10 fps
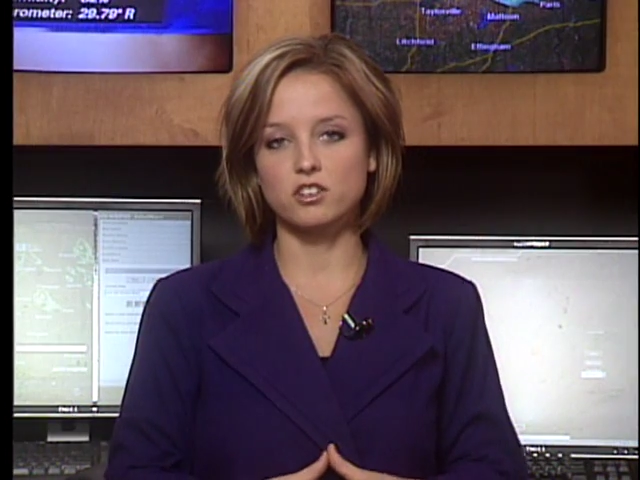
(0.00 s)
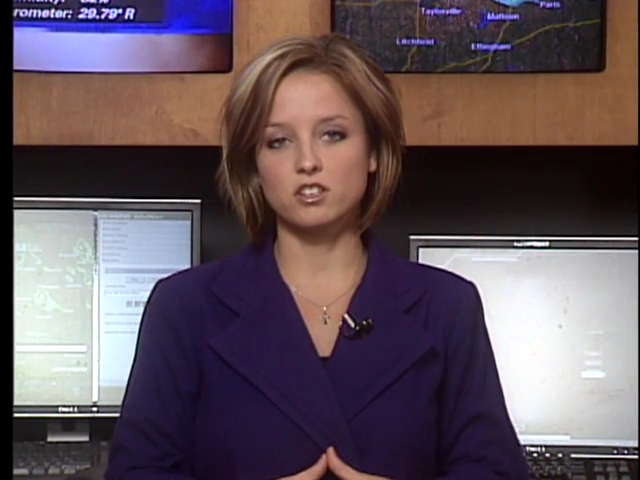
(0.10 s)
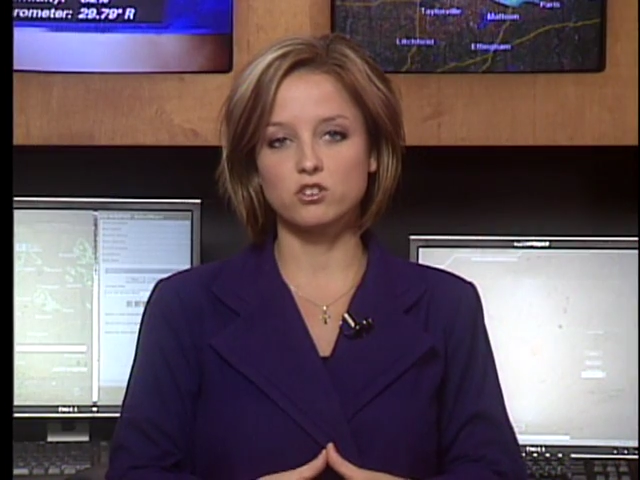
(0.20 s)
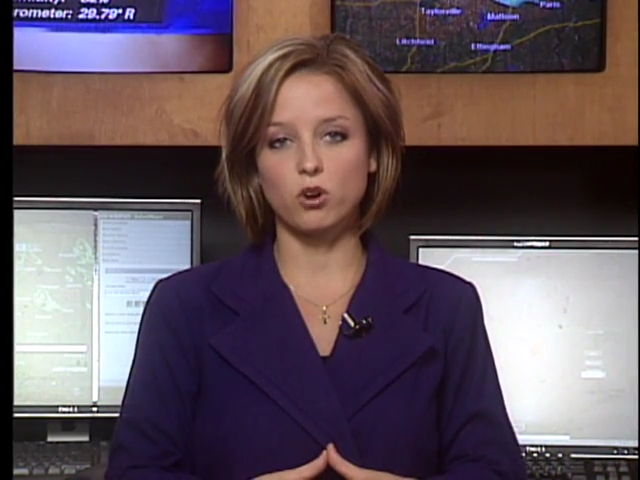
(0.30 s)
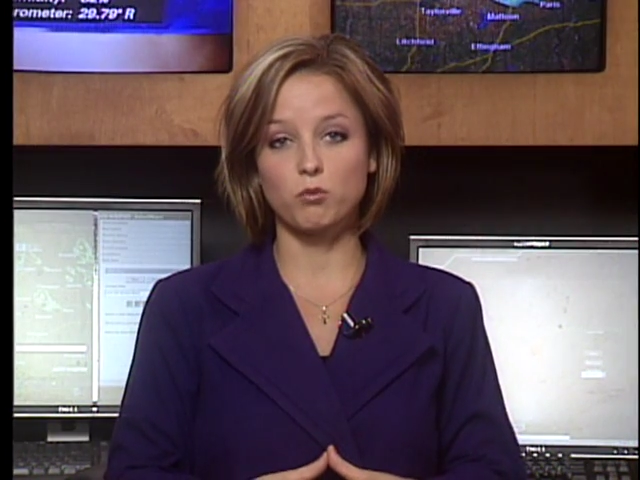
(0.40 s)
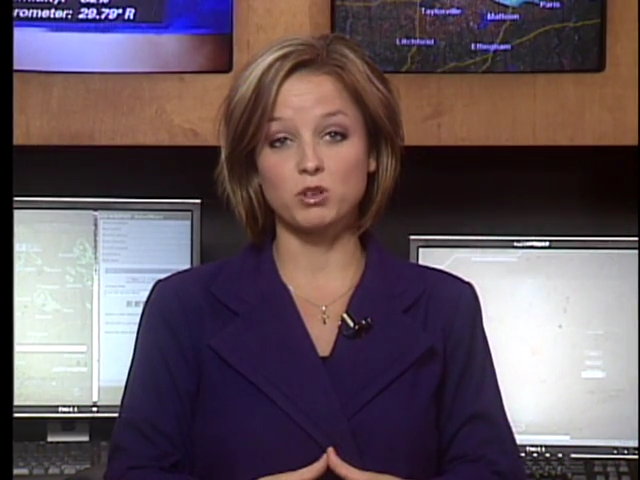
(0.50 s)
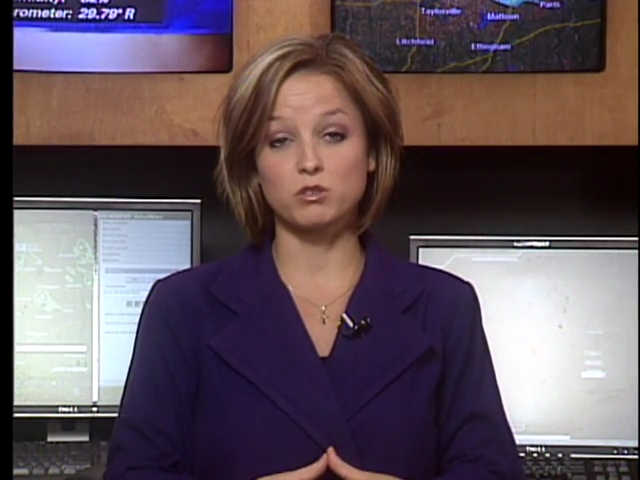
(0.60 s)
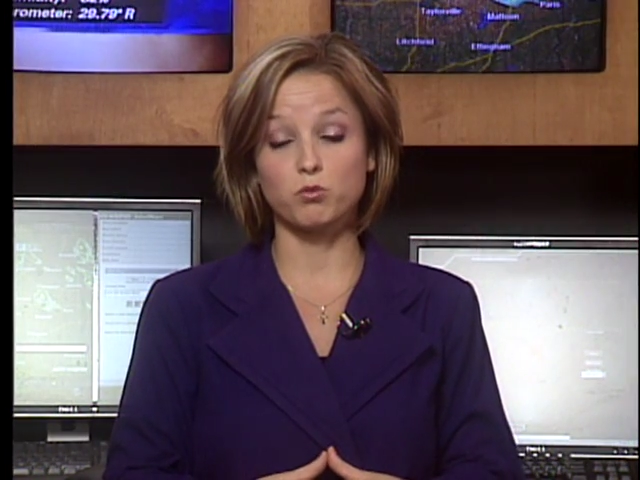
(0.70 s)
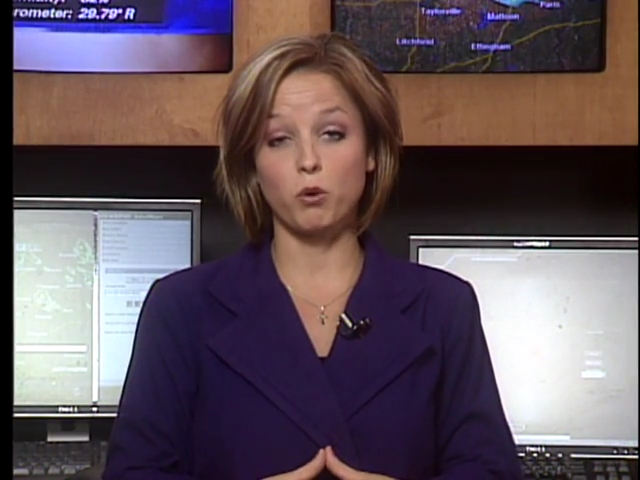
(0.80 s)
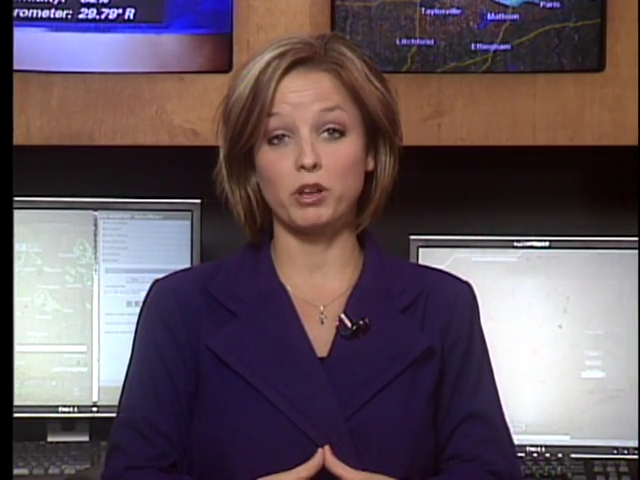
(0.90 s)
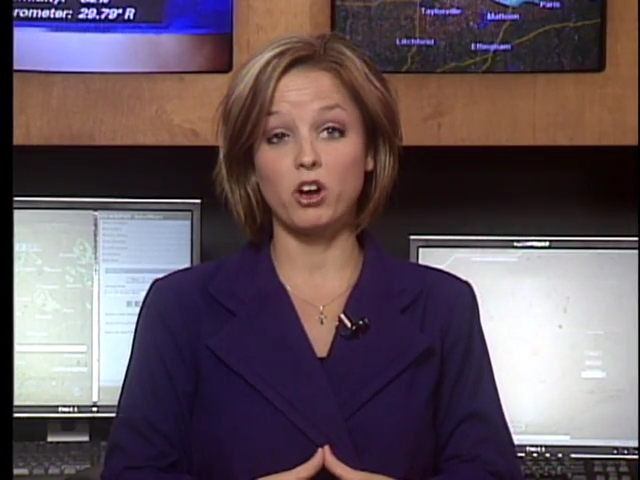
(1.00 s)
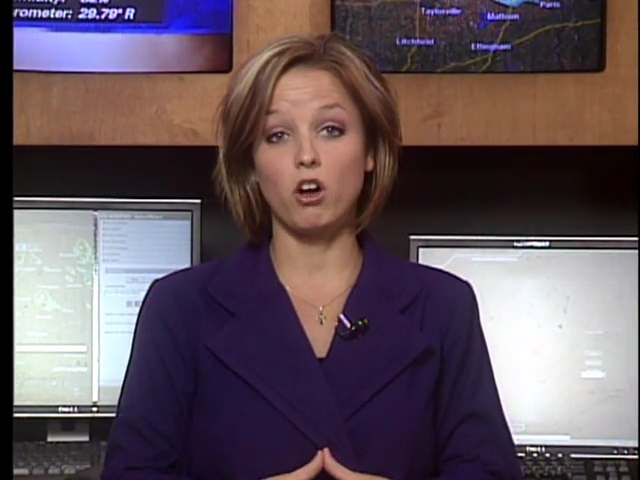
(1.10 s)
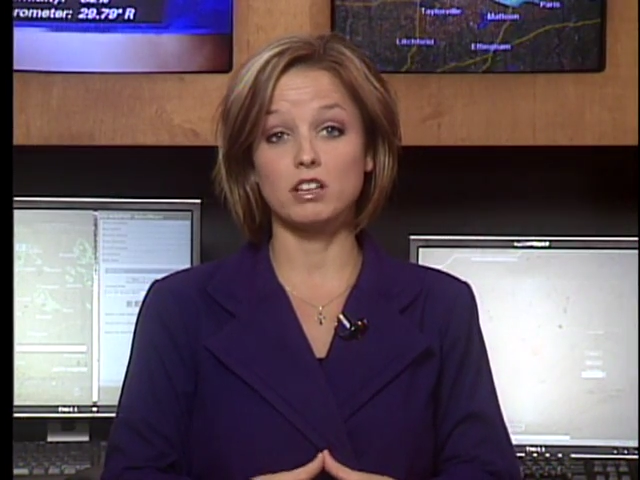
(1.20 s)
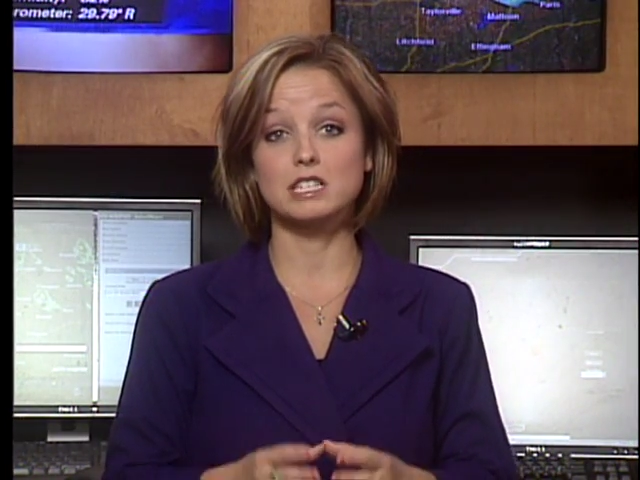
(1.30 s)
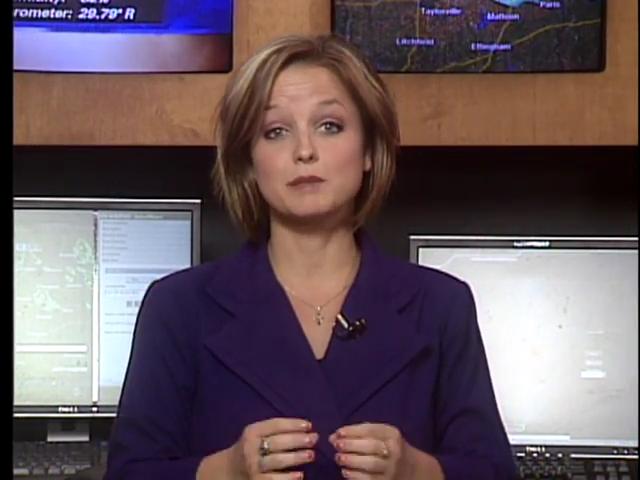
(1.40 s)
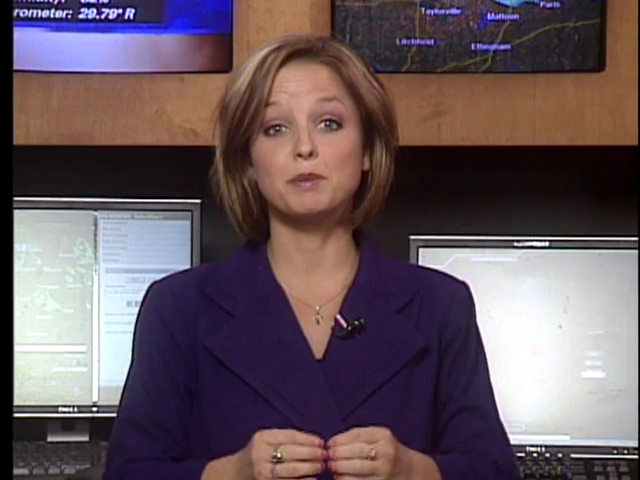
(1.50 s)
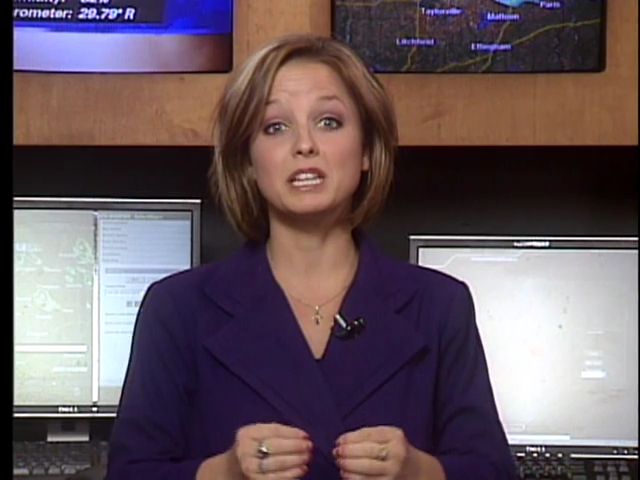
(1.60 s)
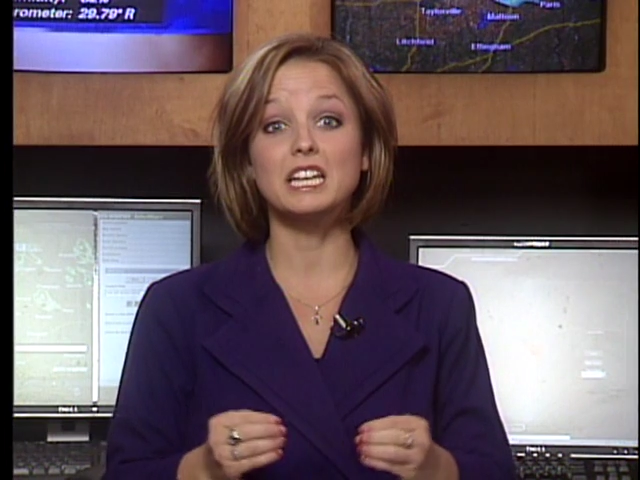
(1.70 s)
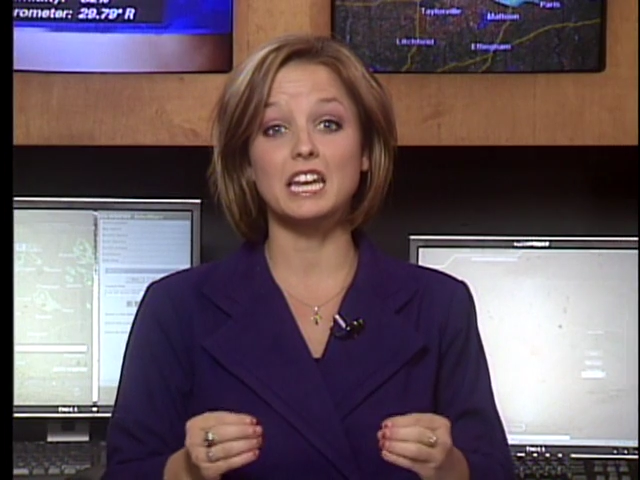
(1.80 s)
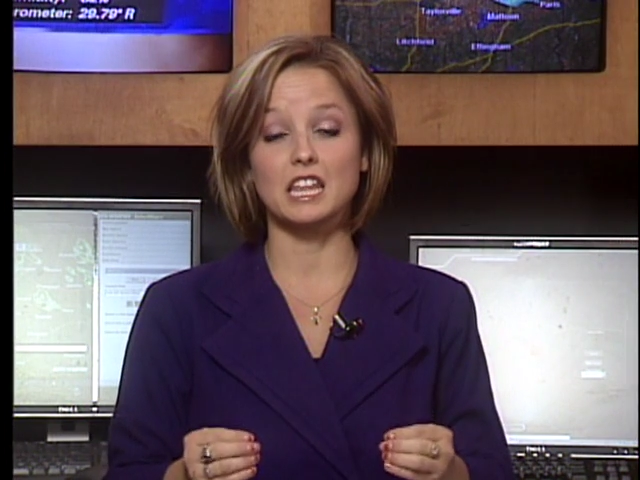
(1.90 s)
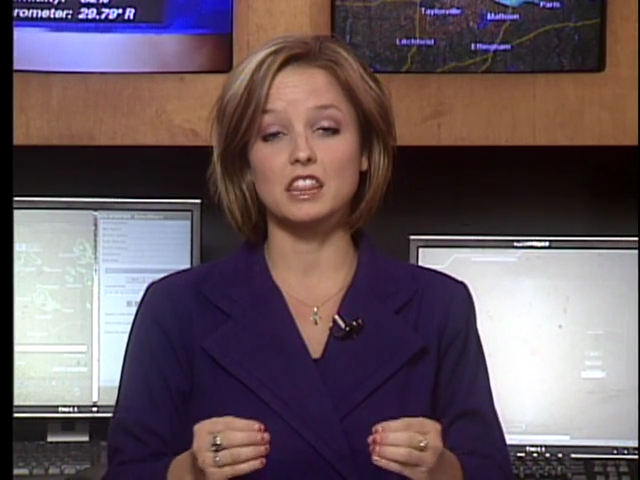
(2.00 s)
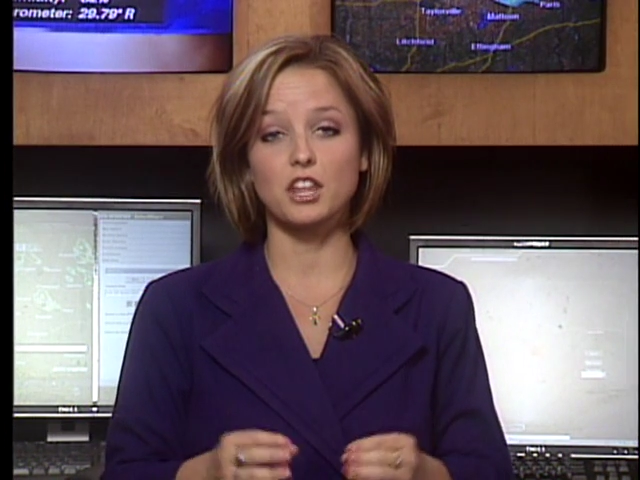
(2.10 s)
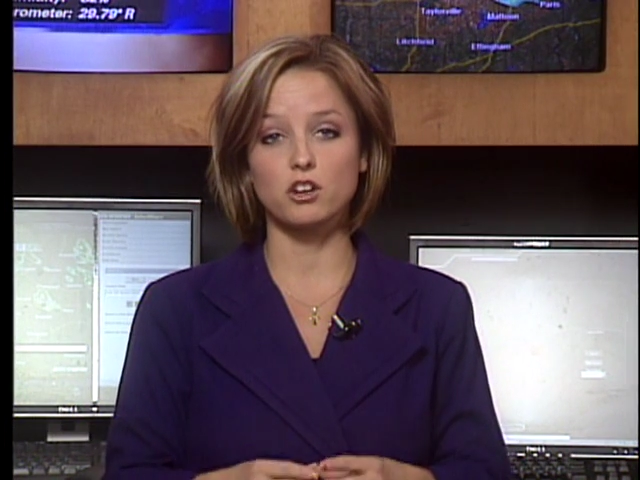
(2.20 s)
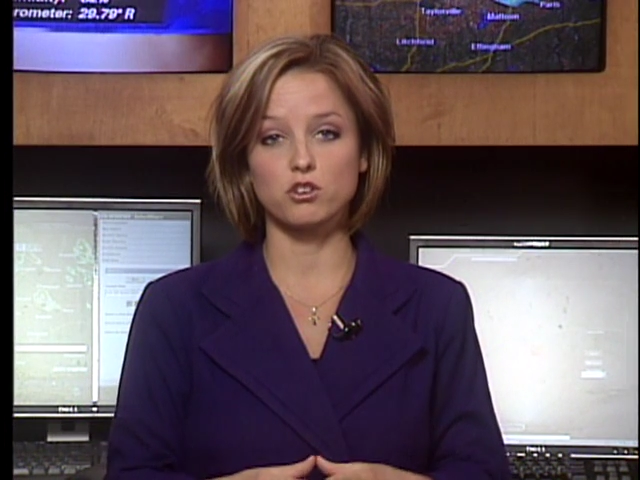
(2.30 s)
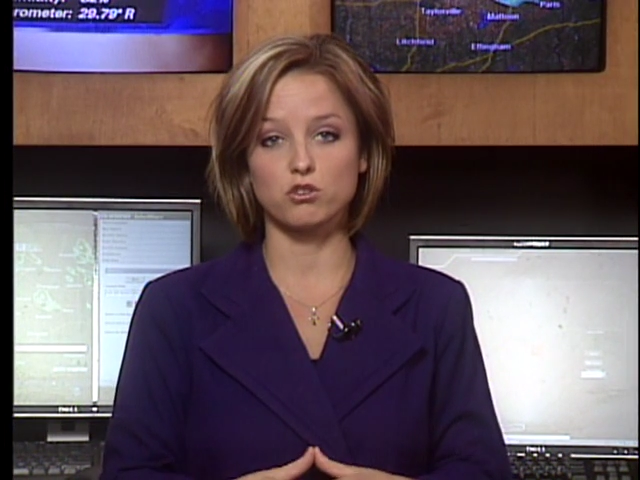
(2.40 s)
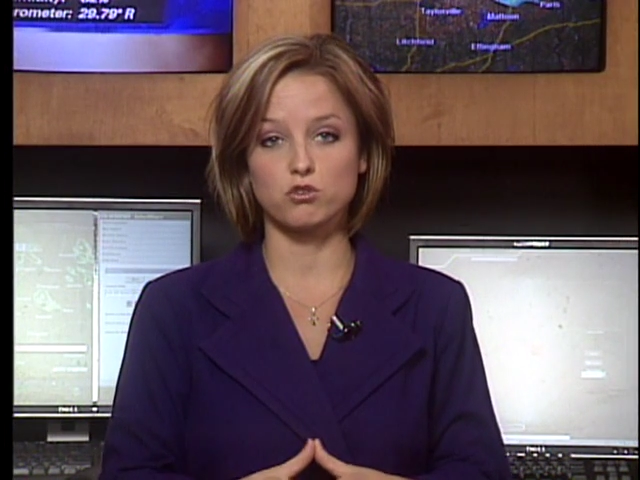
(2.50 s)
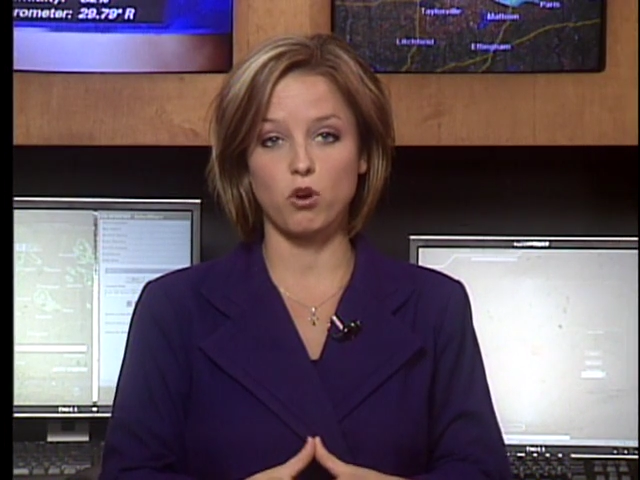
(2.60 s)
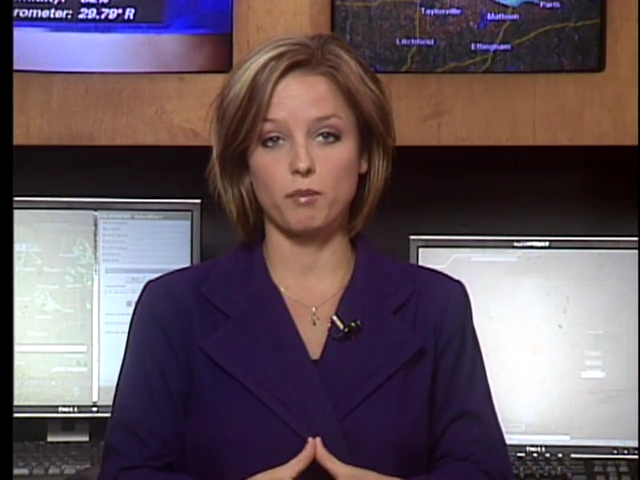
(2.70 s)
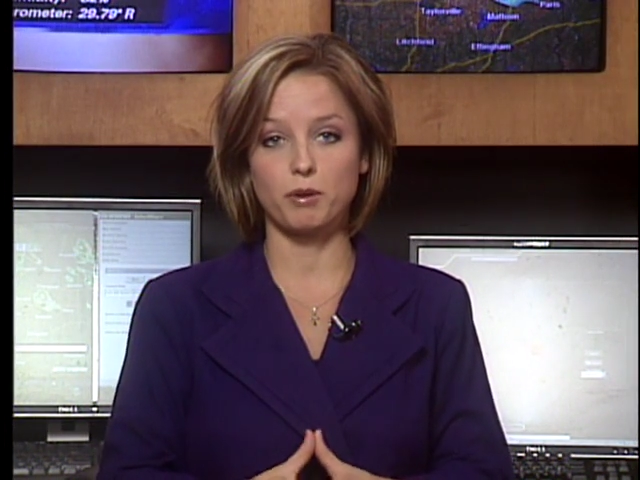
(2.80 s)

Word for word: This storm was what we call a splitting thunderstorm.